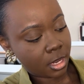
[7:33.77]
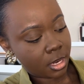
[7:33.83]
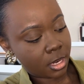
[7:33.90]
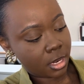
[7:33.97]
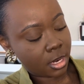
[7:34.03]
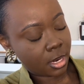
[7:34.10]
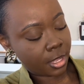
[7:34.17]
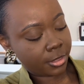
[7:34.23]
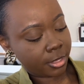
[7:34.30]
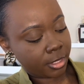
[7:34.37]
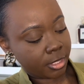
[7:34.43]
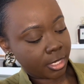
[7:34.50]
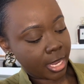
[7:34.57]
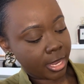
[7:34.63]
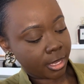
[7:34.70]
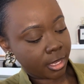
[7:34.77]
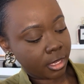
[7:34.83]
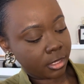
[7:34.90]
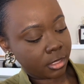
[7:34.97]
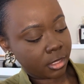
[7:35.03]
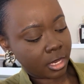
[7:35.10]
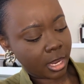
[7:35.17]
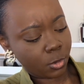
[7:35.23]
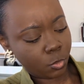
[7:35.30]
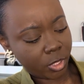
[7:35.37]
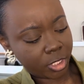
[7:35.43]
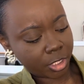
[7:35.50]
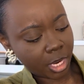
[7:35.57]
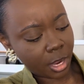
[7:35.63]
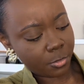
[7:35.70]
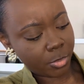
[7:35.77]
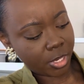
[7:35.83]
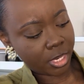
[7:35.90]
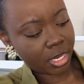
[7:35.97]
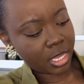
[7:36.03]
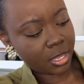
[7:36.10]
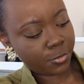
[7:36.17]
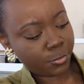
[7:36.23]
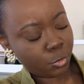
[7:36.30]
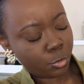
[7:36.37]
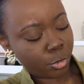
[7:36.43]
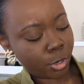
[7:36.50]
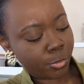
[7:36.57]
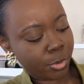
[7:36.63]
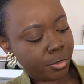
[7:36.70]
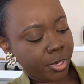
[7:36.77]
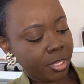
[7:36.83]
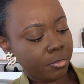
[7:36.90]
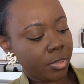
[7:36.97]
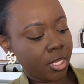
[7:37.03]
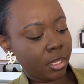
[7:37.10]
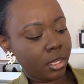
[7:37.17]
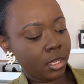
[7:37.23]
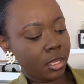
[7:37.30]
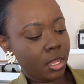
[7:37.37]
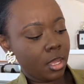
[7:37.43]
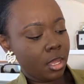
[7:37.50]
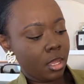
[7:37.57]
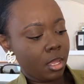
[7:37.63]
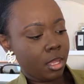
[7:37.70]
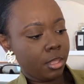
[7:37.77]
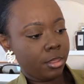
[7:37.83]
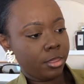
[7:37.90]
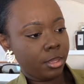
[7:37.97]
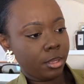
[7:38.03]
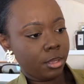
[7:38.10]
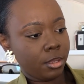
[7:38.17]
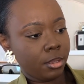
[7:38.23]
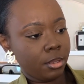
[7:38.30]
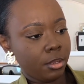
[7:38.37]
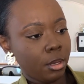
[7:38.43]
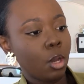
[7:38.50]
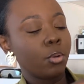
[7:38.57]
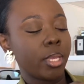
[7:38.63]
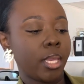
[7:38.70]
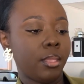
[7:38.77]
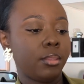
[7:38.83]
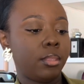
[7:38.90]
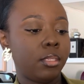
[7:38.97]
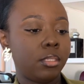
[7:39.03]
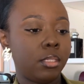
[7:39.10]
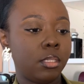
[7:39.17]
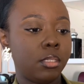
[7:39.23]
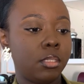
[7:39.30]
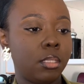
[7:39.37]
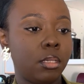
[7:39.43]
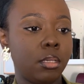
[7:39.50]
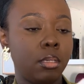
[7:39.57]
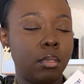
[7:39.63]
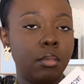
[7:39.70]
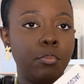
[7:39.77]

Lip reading: another tag inside, which I believe will probably be the, okay, this is the